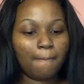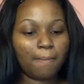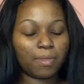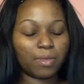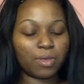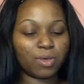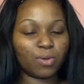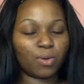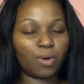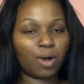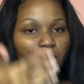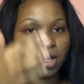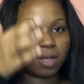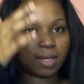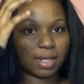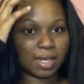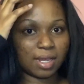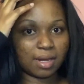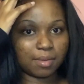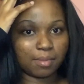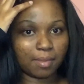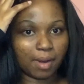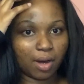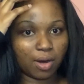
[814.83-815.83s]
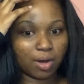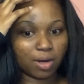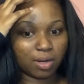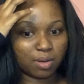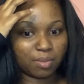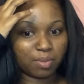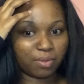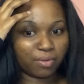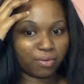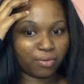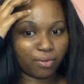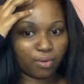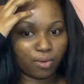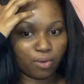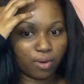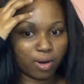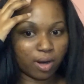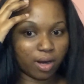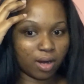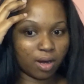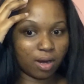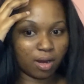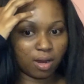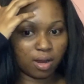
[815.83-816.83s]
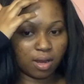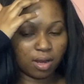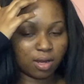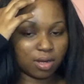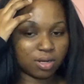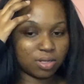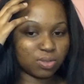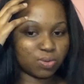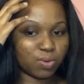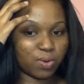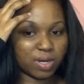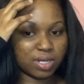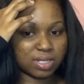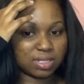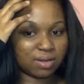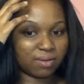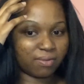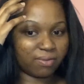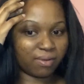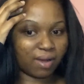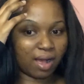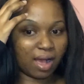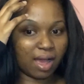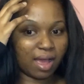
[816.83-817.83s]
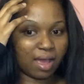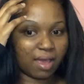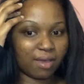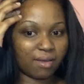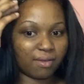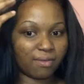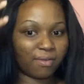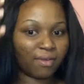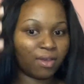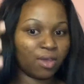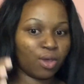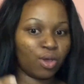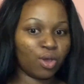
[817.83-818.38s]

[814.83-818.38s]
you can't get married before 25.